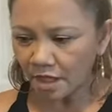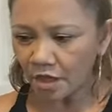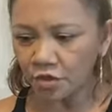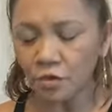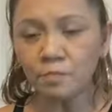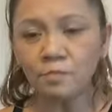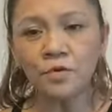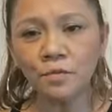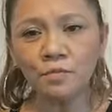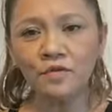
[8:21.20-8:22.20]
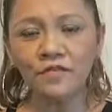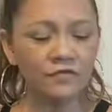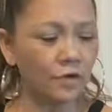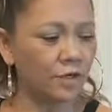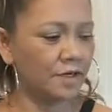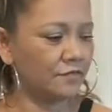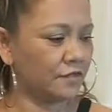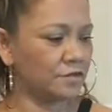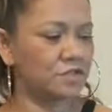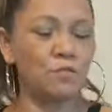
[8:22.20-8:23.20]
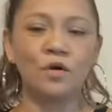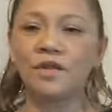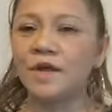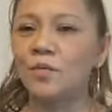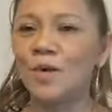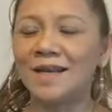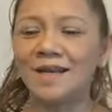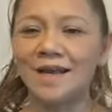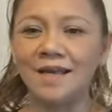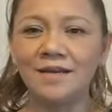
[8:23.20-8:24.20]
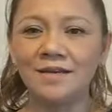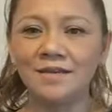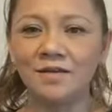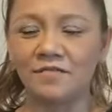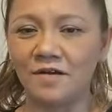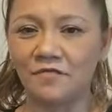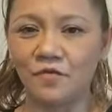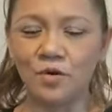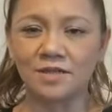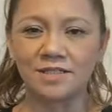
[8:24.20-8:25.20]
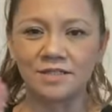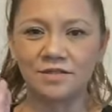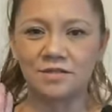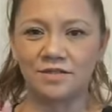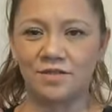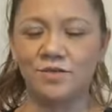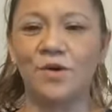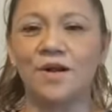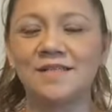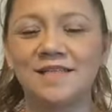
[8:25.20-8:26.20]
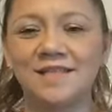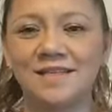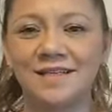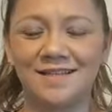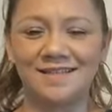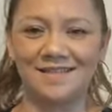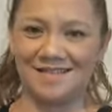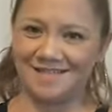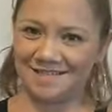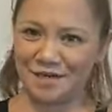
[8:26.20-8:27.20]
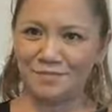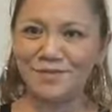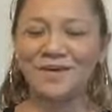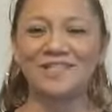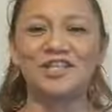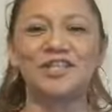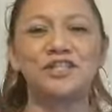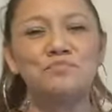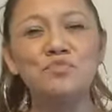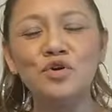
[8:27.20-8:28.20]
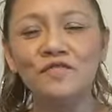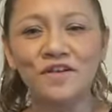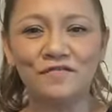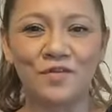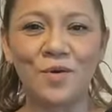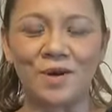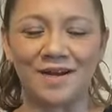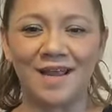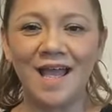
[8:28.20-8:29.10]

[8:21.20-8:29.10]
you're you're moving forward if there's more than one lane of, course the two cars in the in the in the same direction is moving forward